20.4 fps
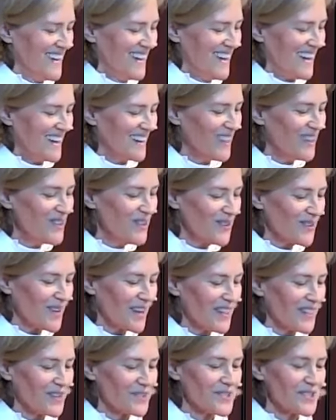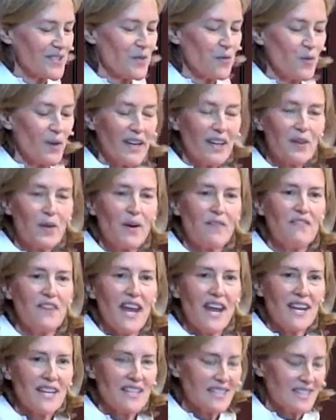In Luke, there's the widow of
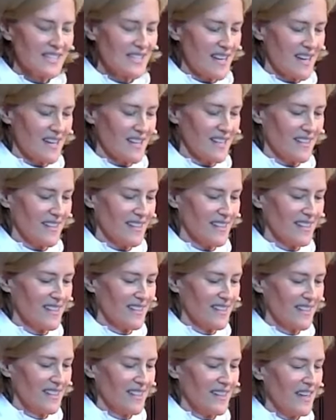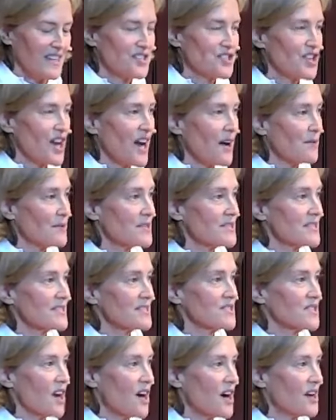Nain's son, and
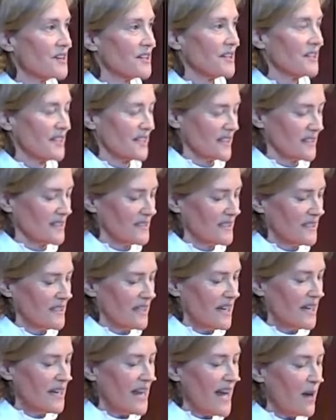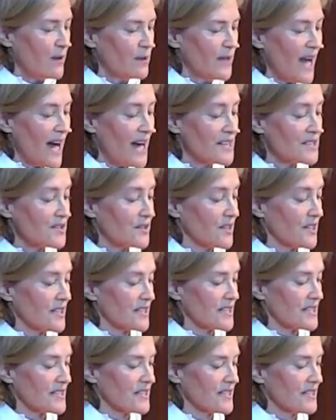Jairus' daughter, and now
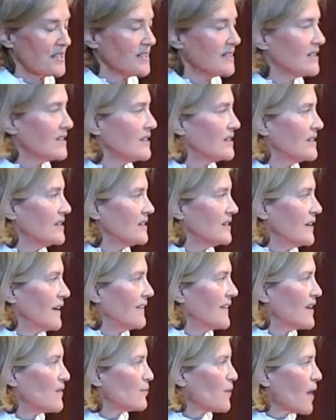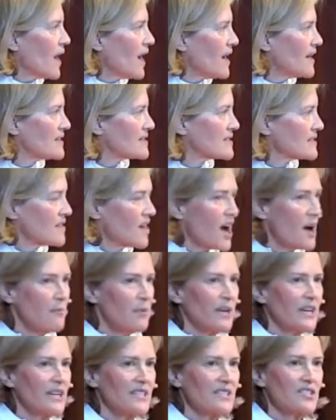Lazarus. And they rise not
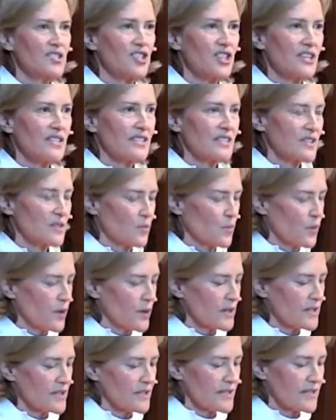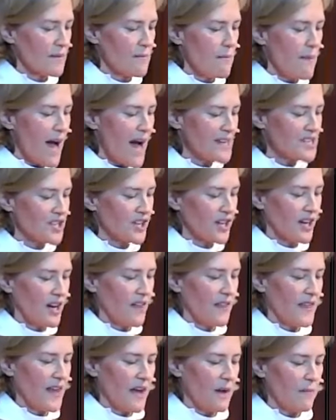because Jesus works some magic
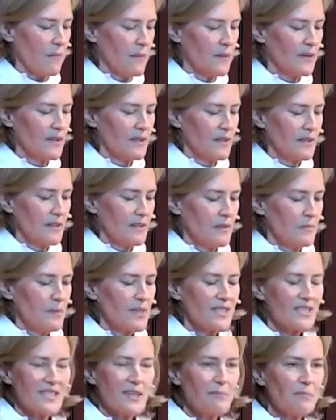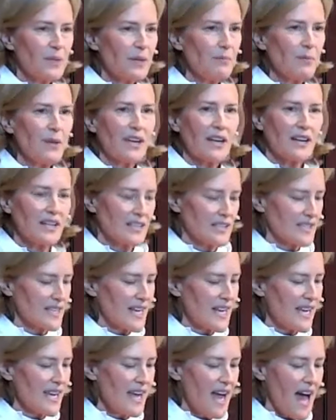on them, but simply because
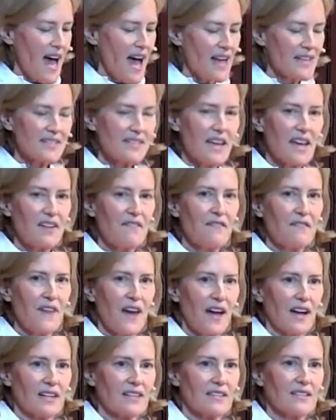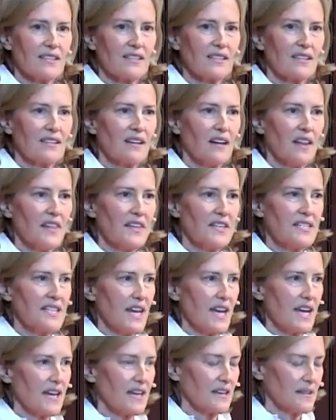he has that effect on the
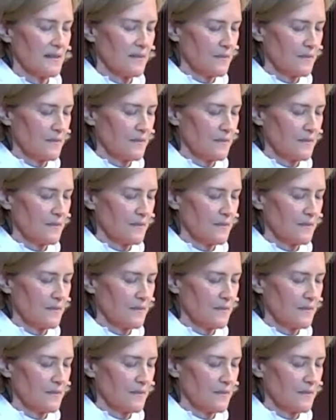dead.